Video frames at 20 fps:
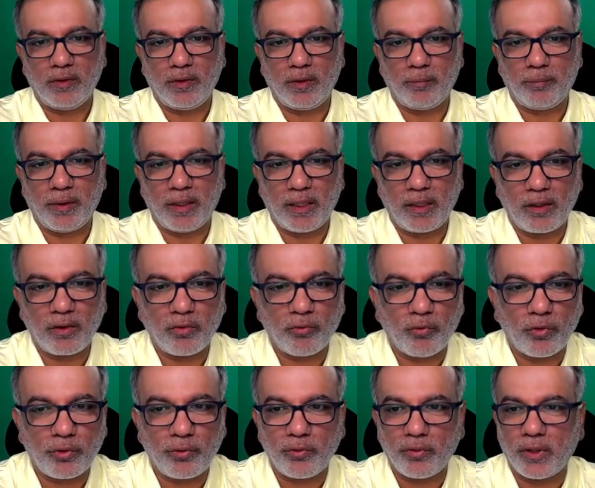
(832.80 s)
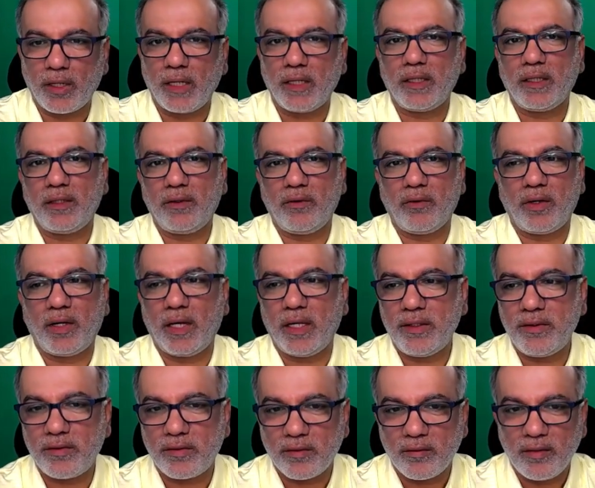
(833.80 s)
depending on what you write in your
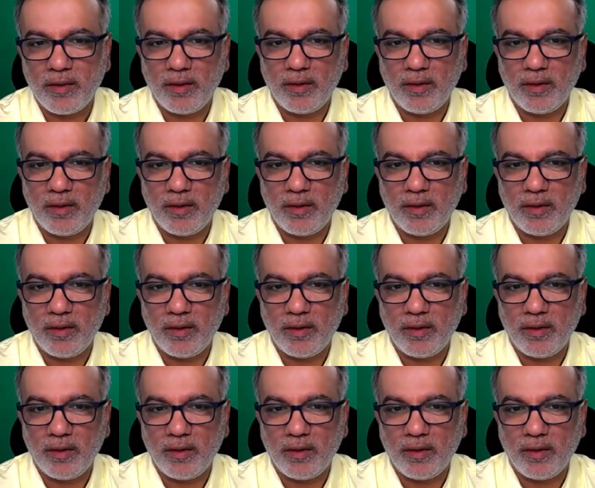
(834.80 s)
ads.